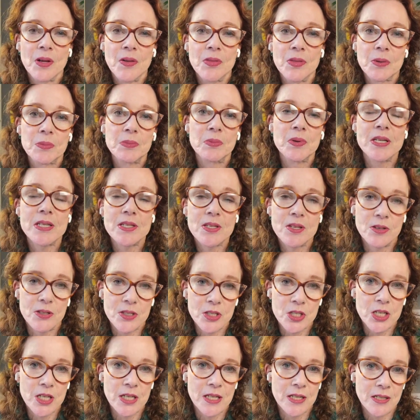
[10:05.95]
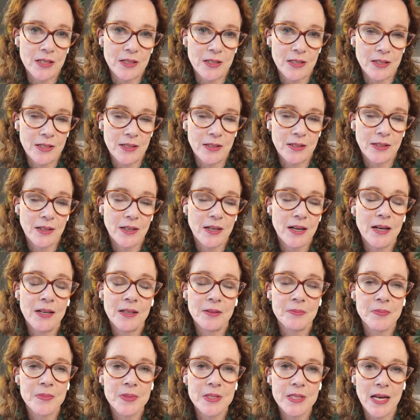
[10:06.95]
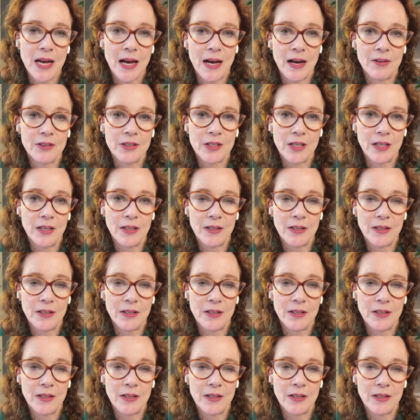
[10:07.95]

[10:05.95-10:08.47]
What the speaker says: the research here comes out